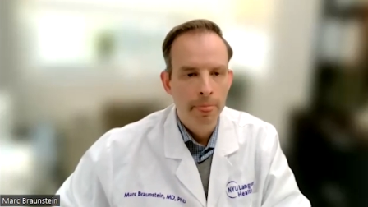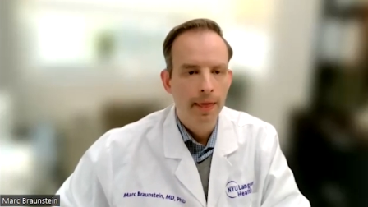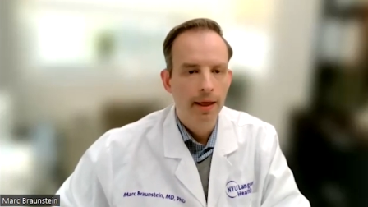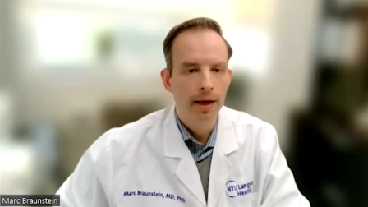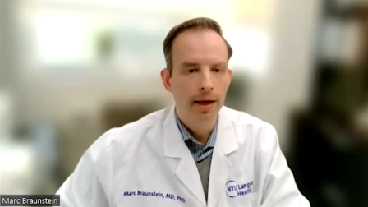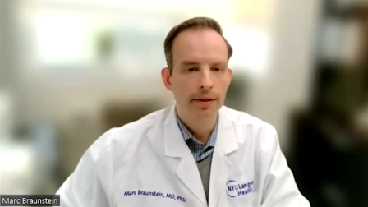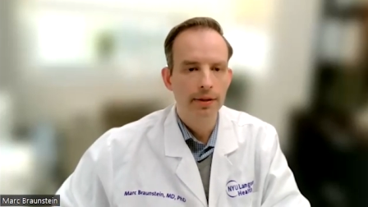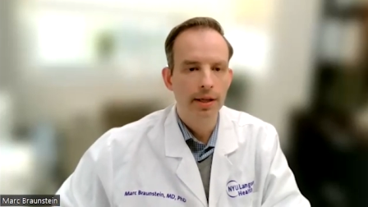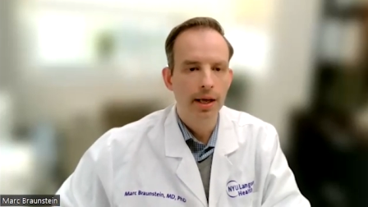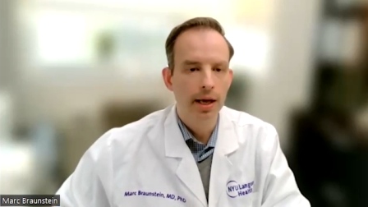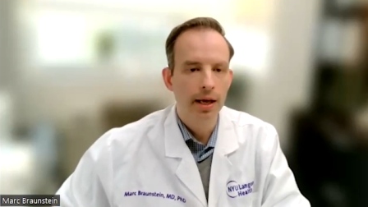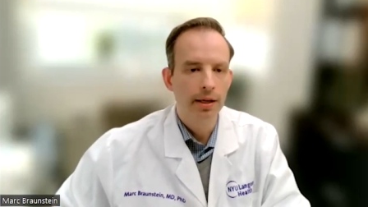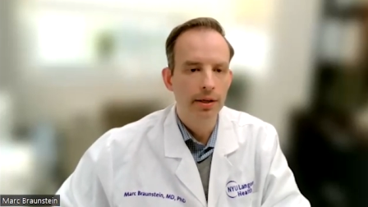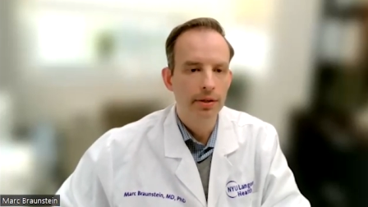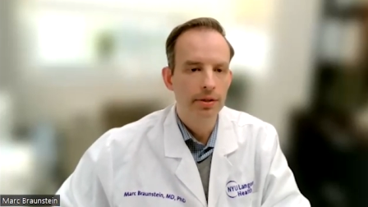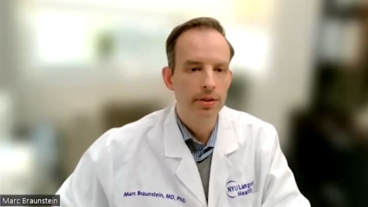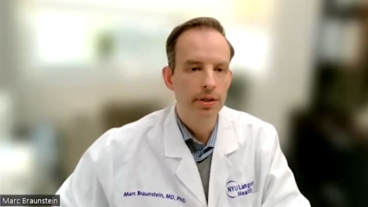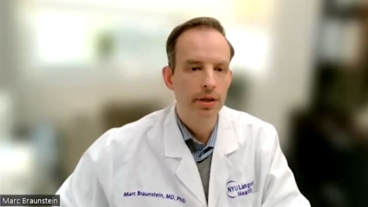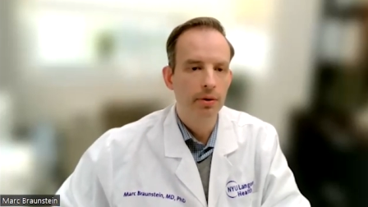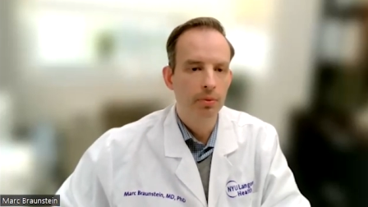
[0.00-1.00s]
and
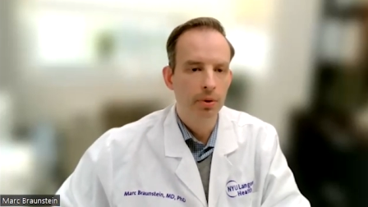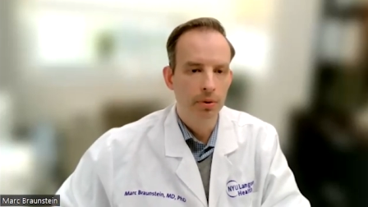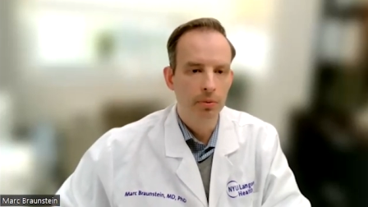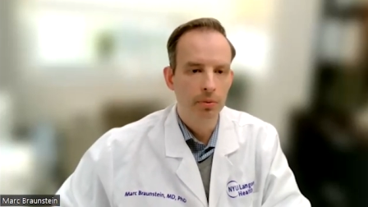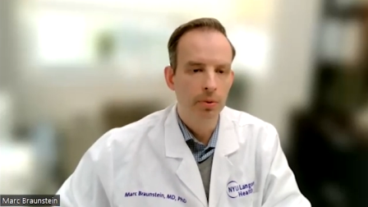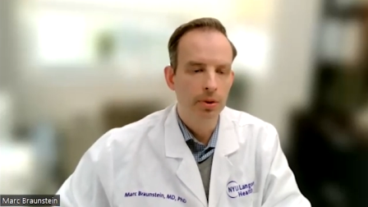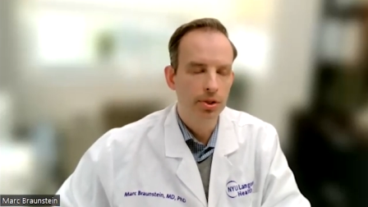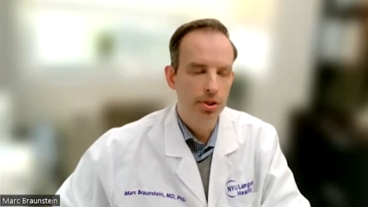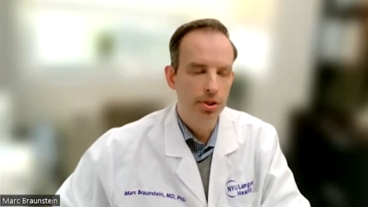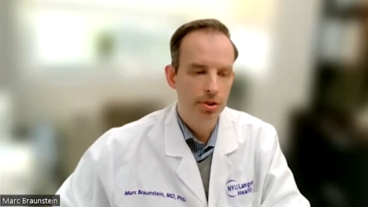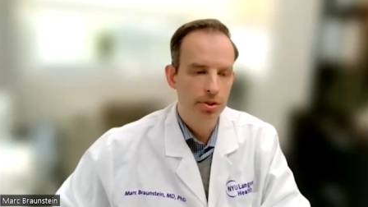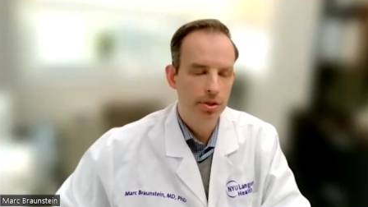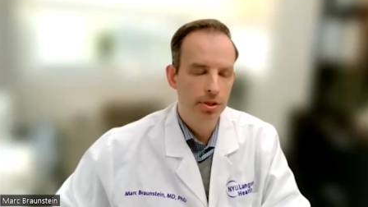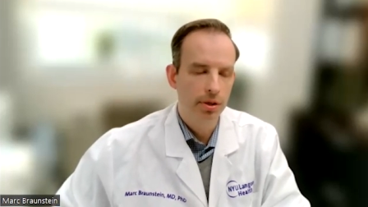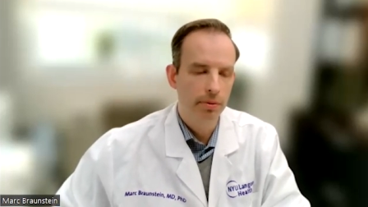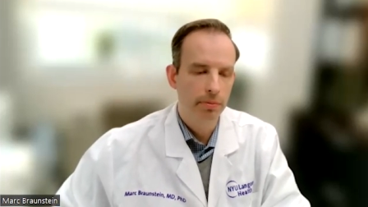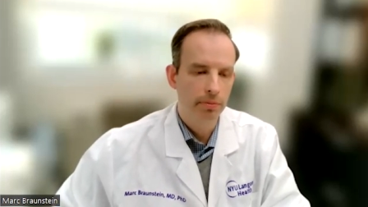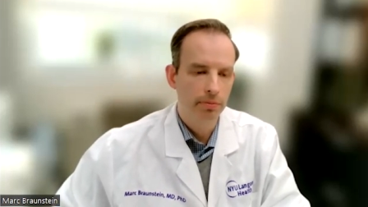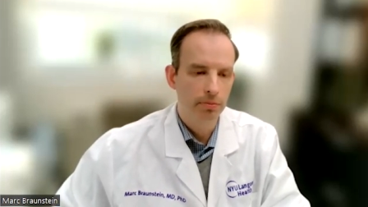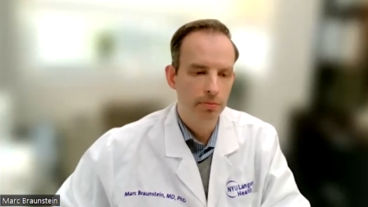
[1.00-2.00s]
we're just
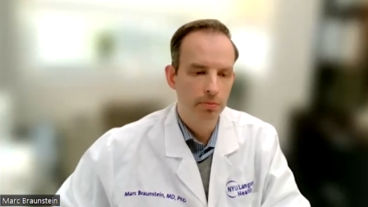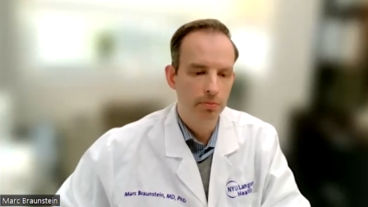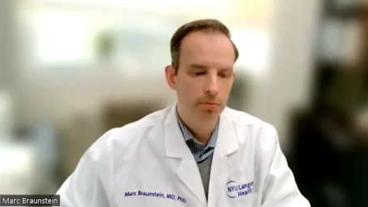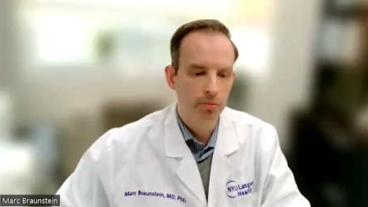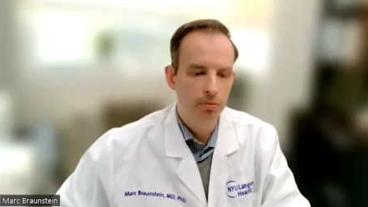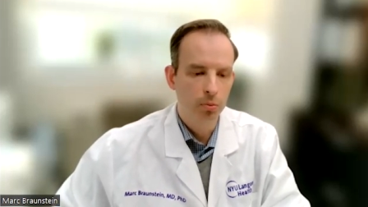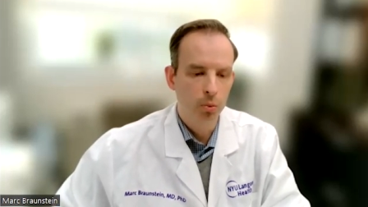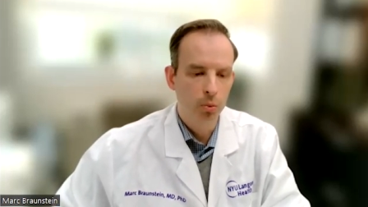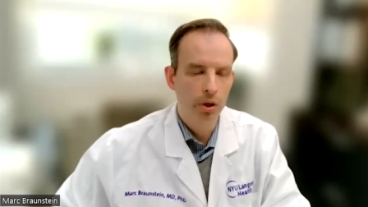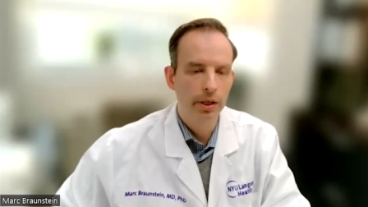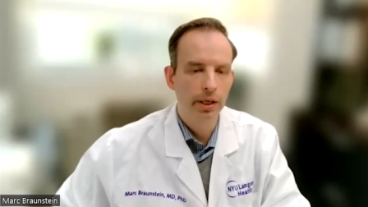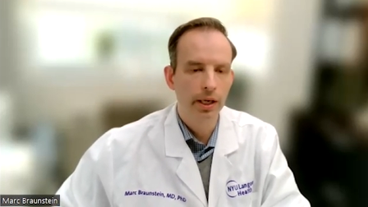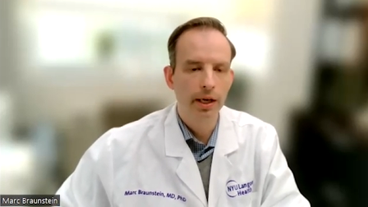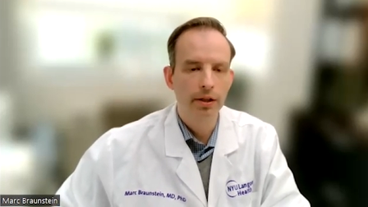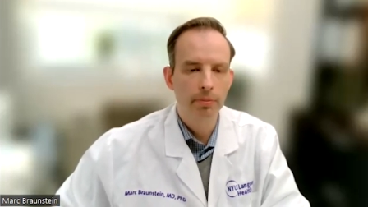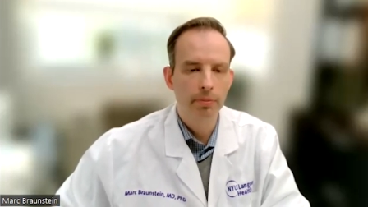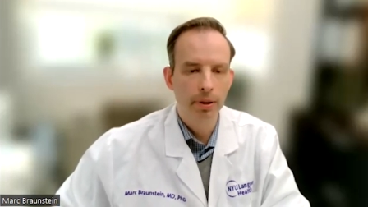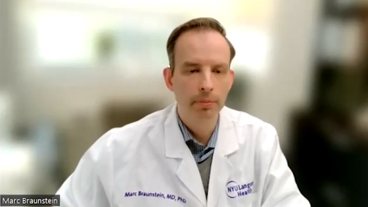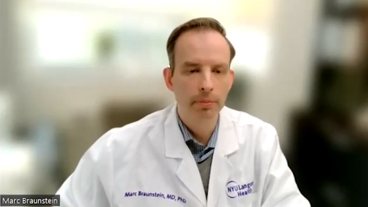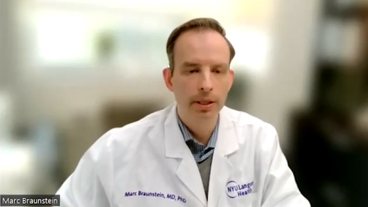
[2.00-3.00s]
working on
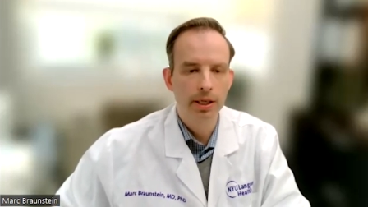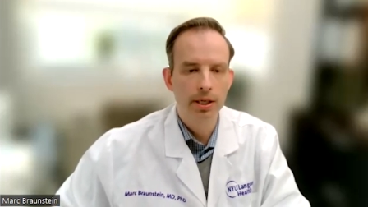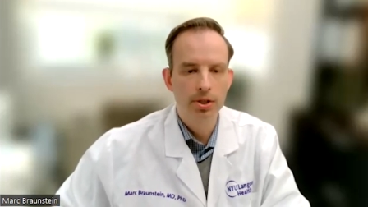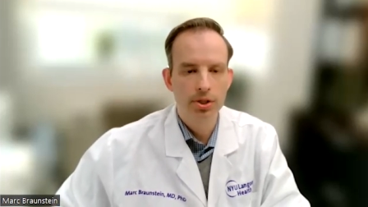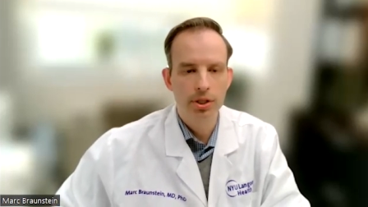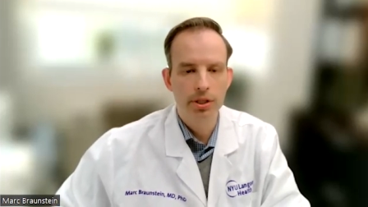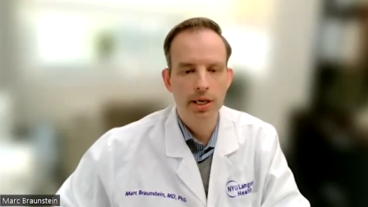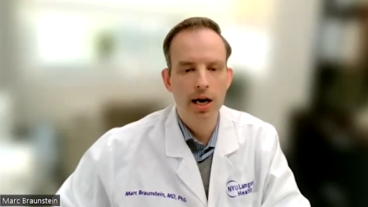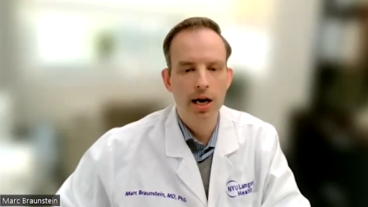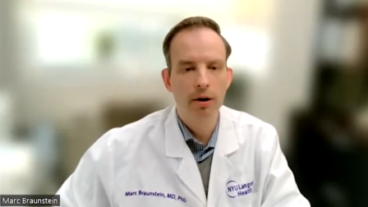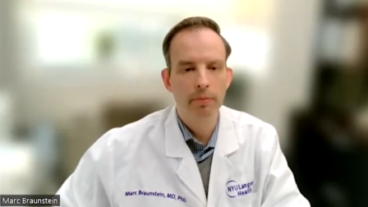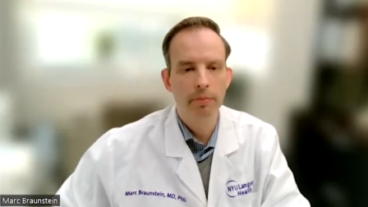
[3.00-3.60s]
the publication now.